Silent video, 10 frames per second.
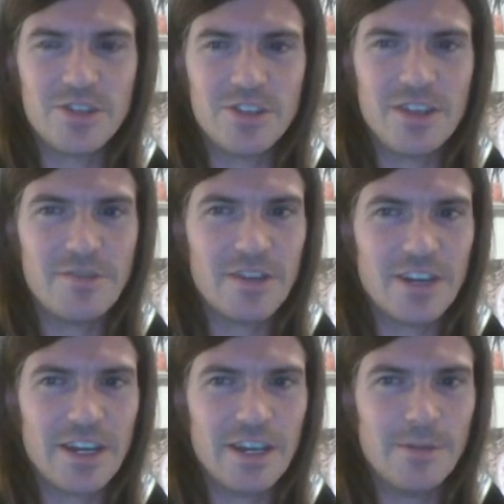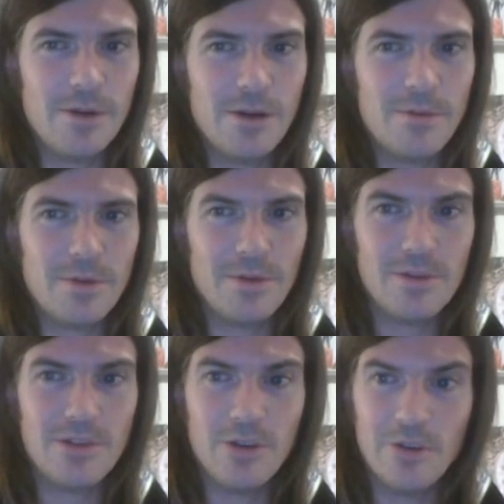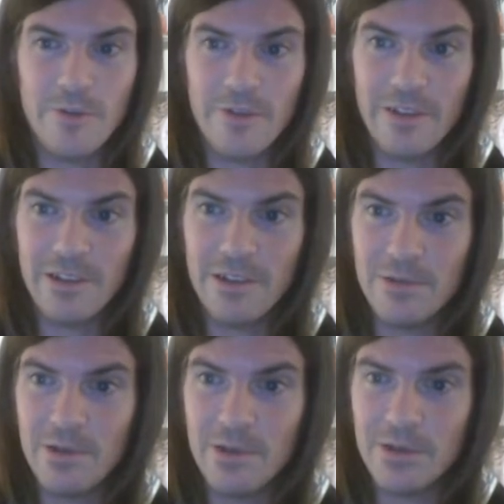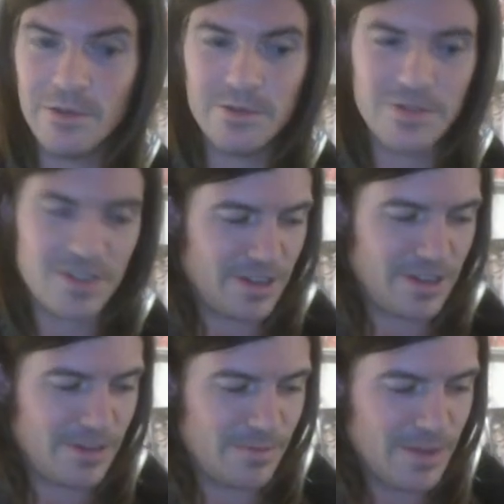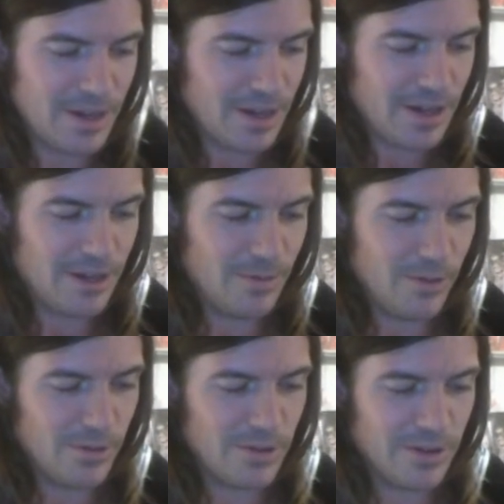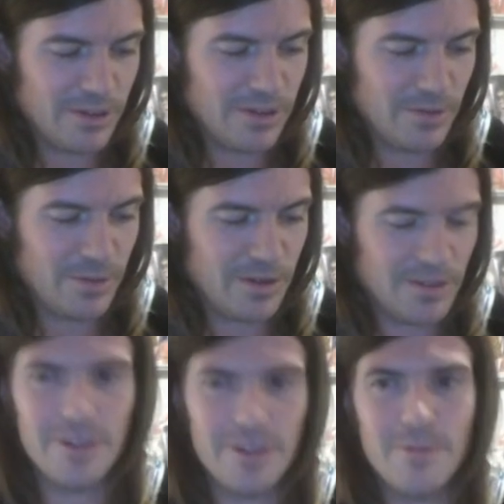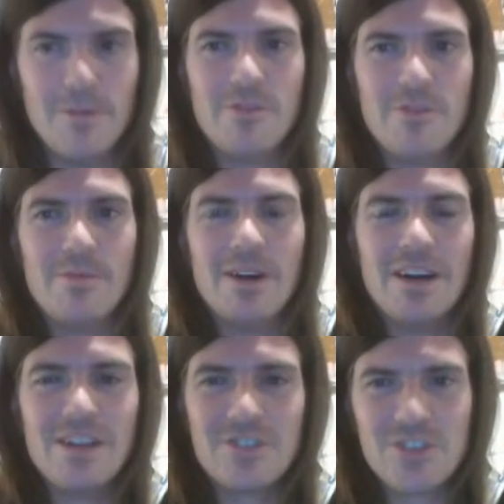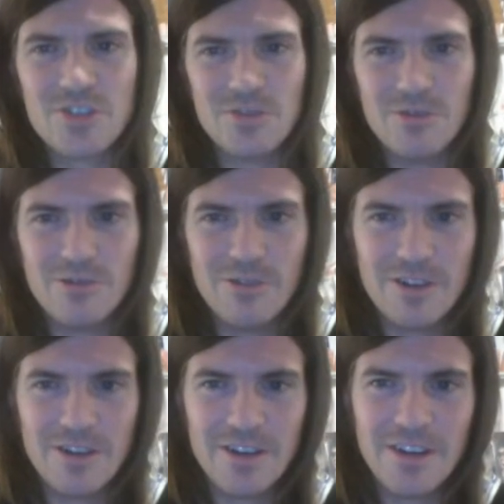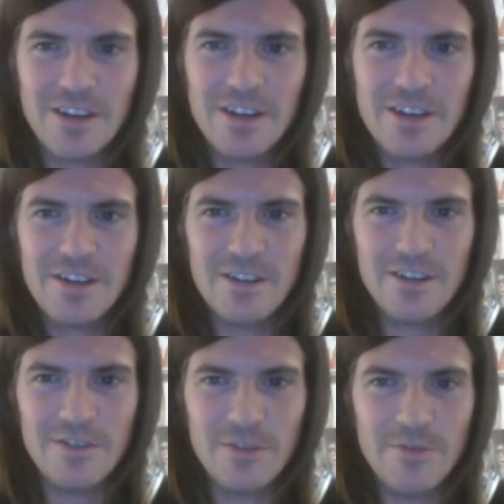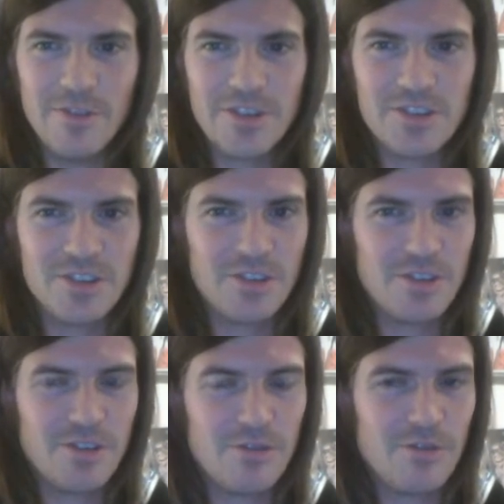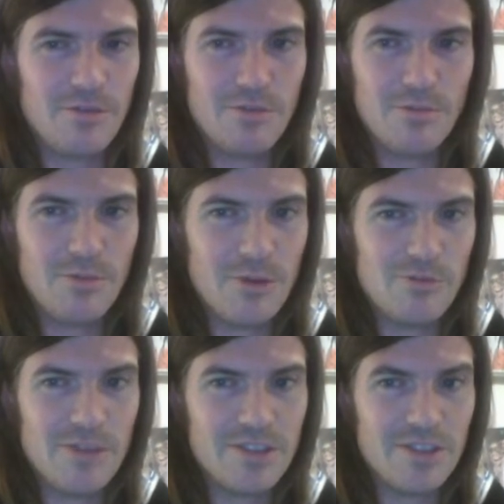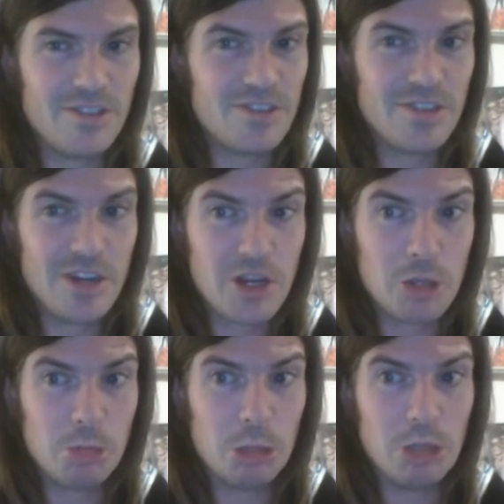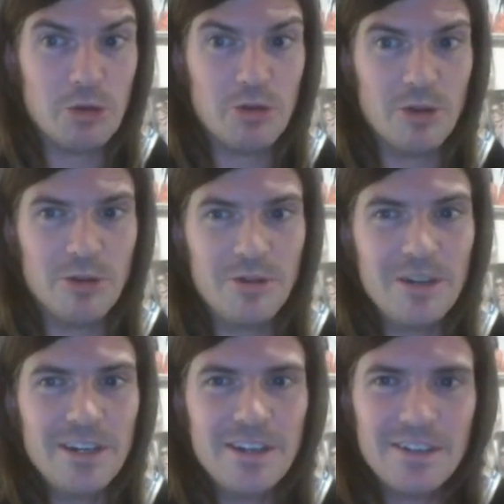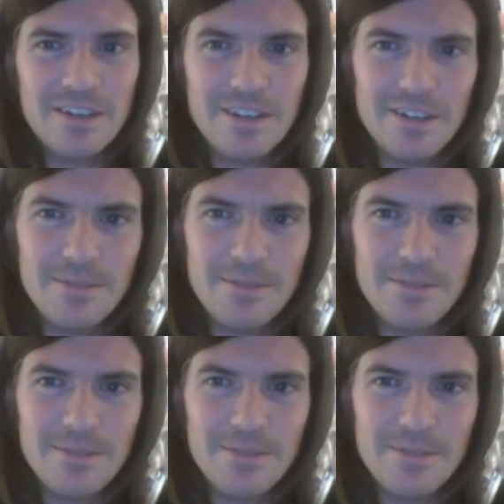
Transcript: never came up, and hopefully it won't. It more likely will in a mirror match, or if I'm facing a Red Eyes deck. I don't know. Um,